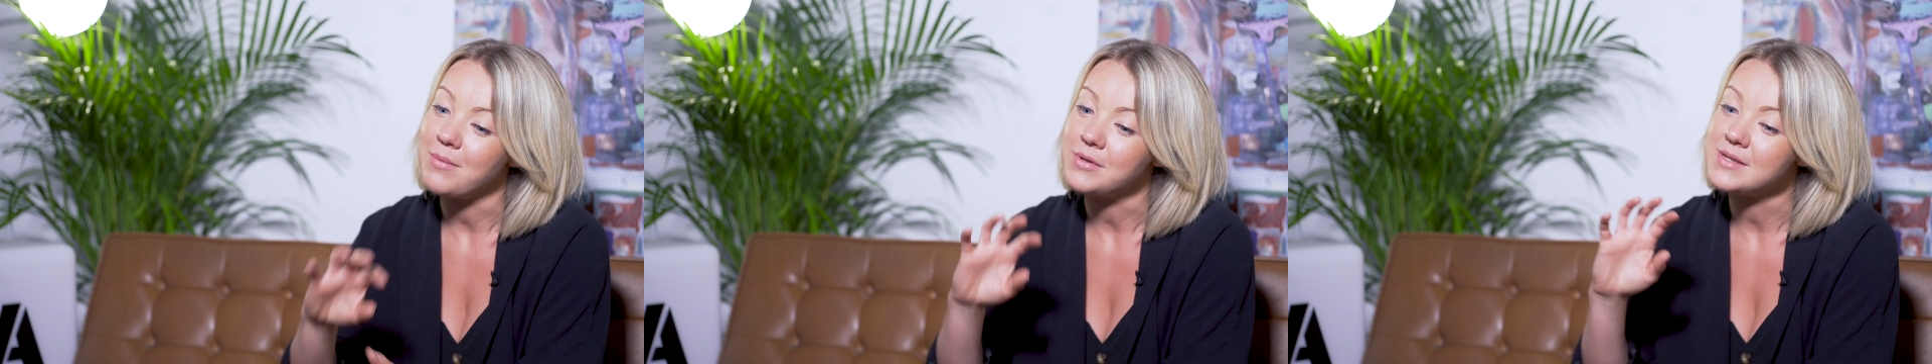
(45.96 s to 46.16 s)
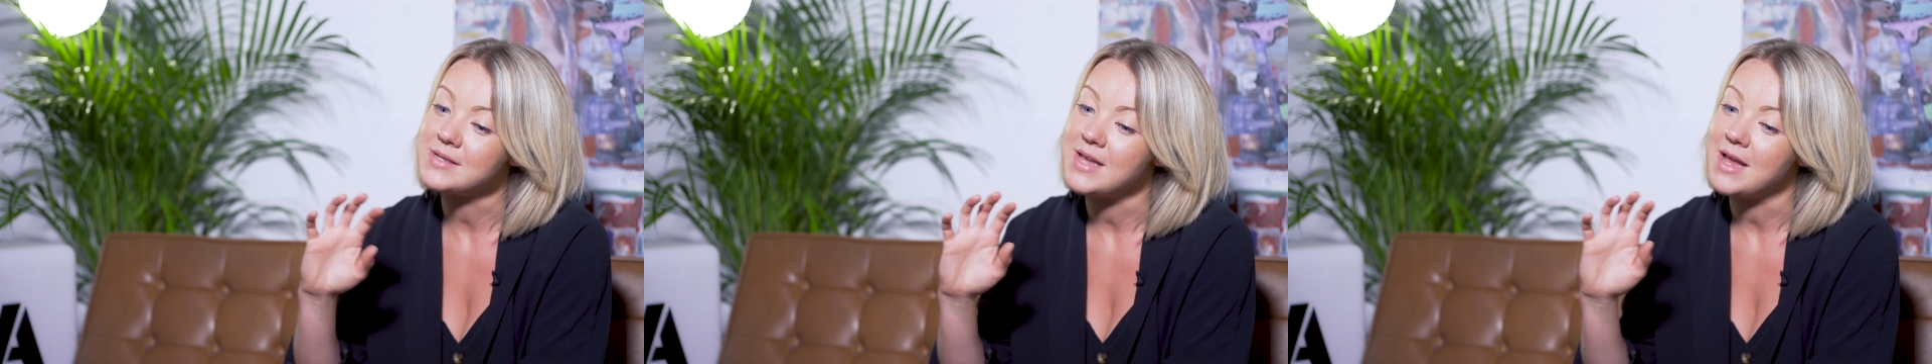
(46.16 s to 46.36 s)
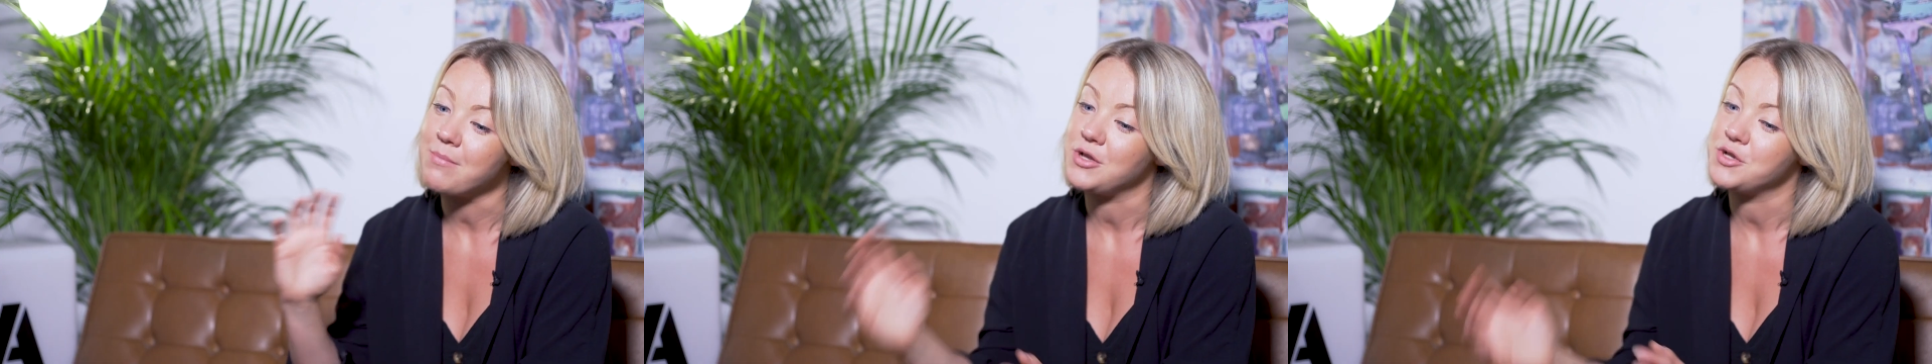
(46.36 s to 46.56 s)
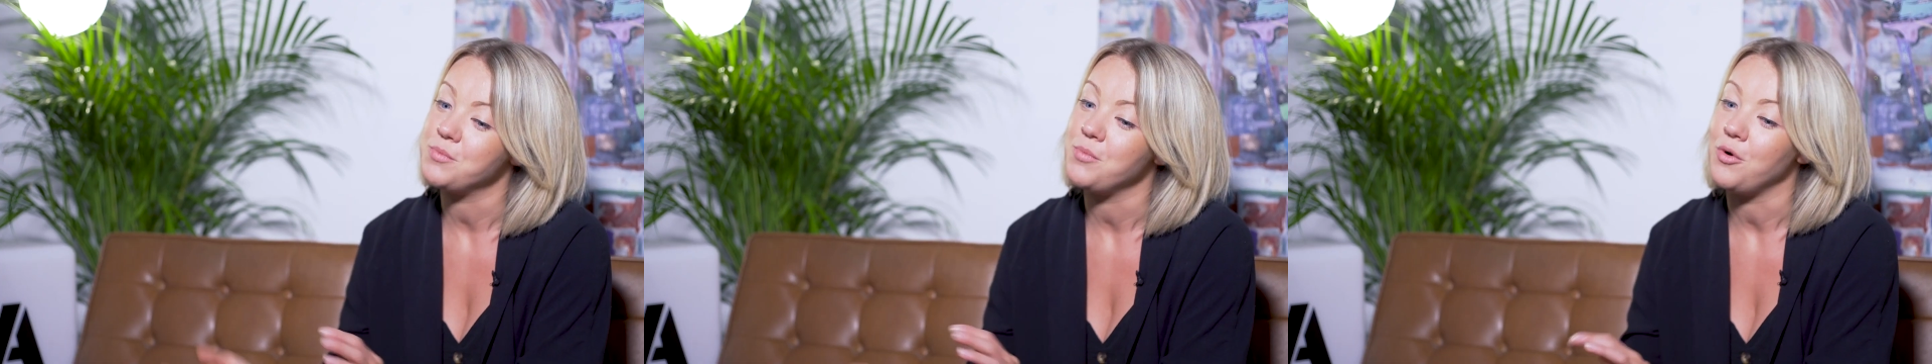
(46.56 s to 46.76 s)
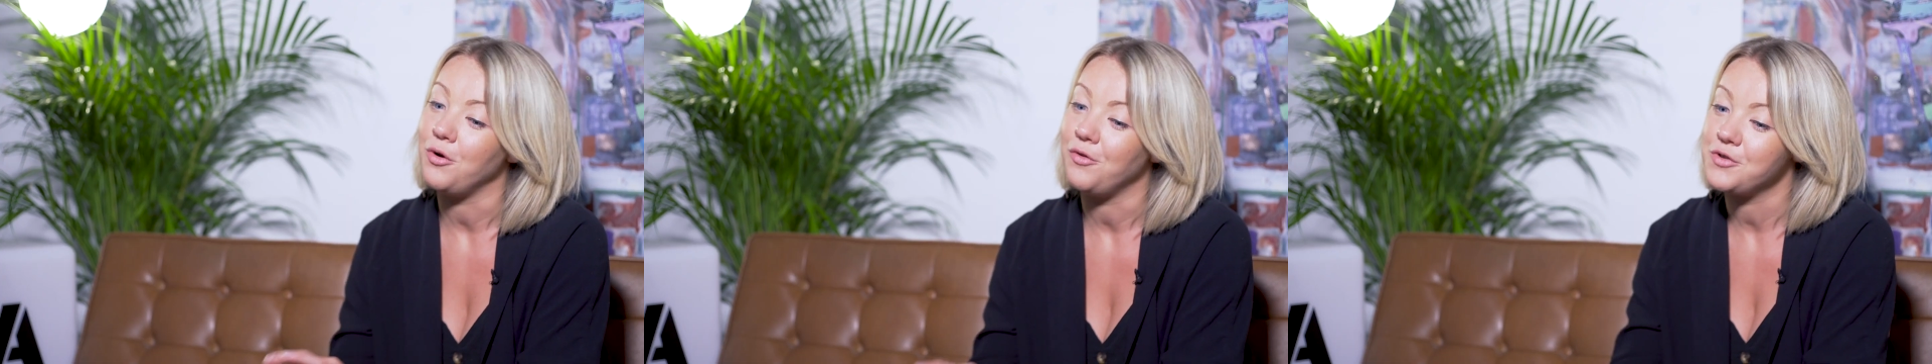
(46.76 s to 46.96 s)
able to take
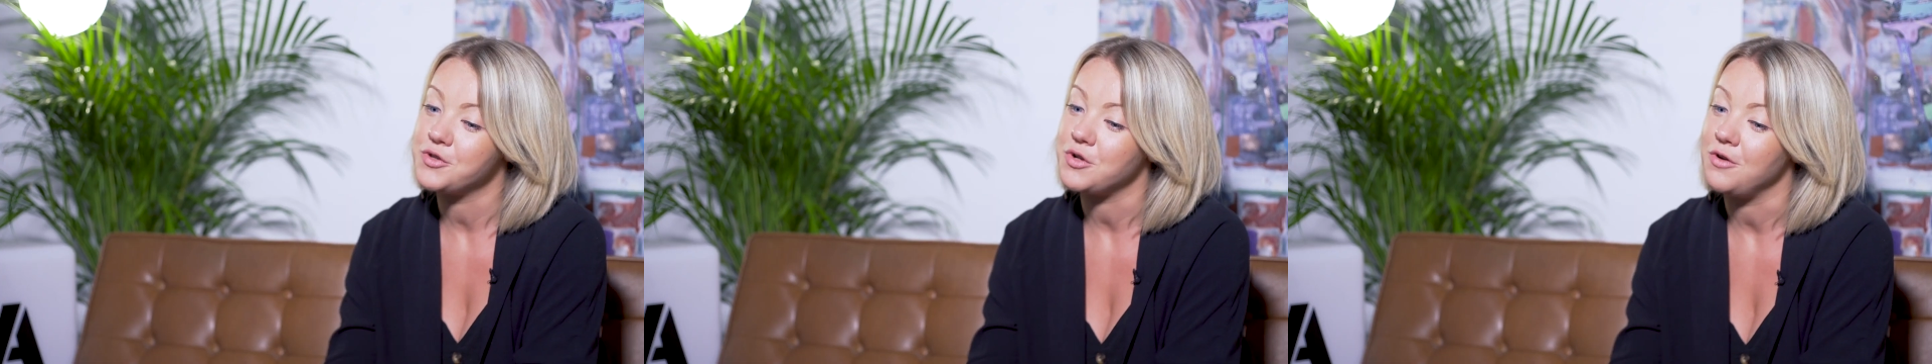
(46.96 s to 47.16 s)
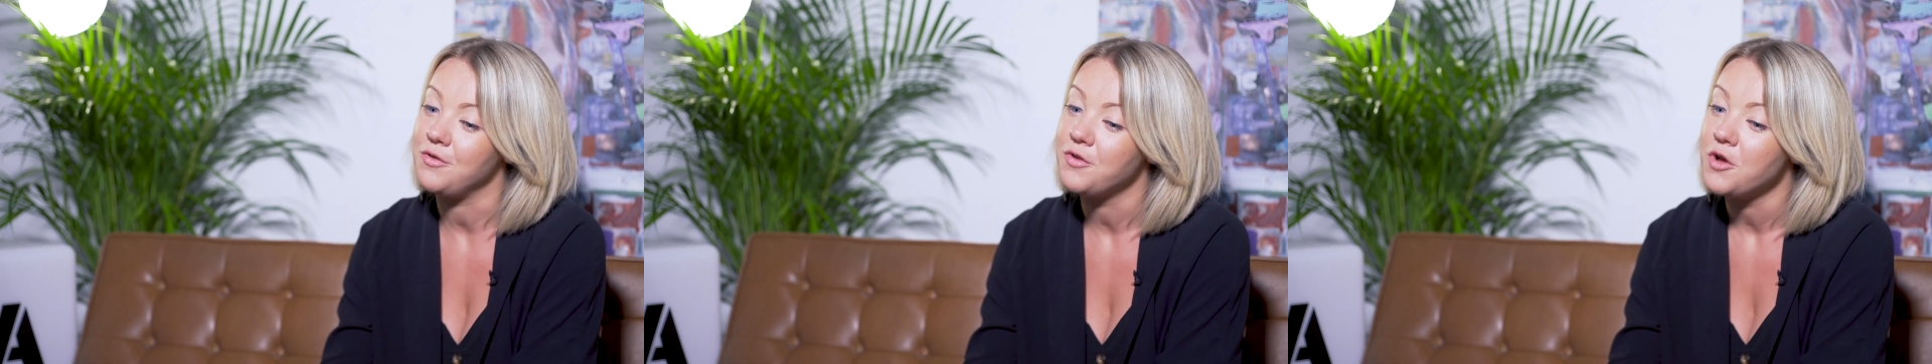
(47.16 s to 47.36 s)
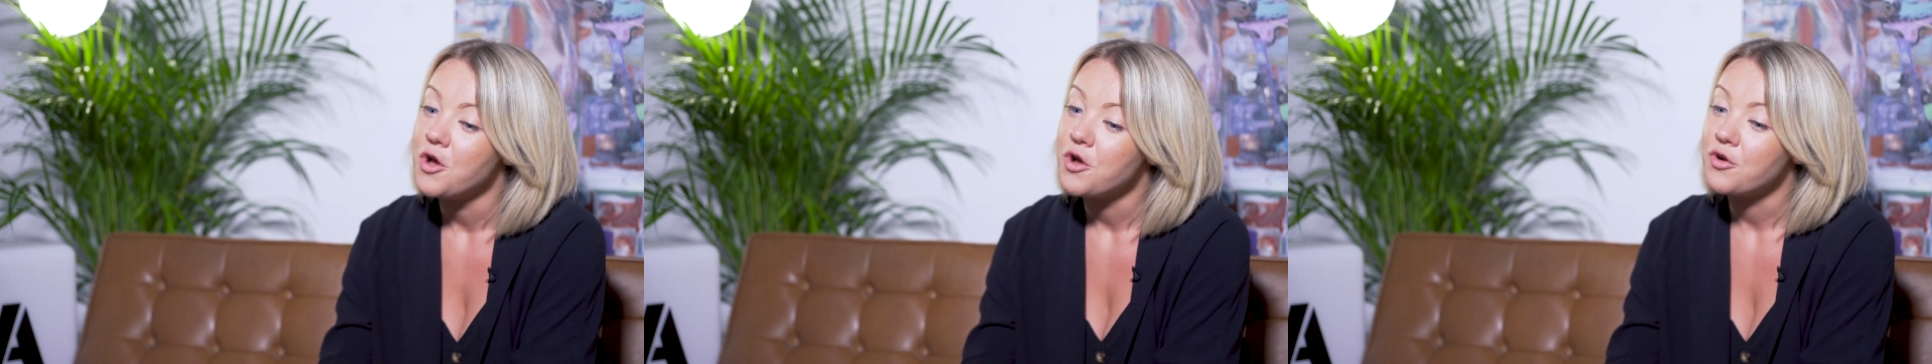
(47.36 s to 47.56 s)
much more of a sort of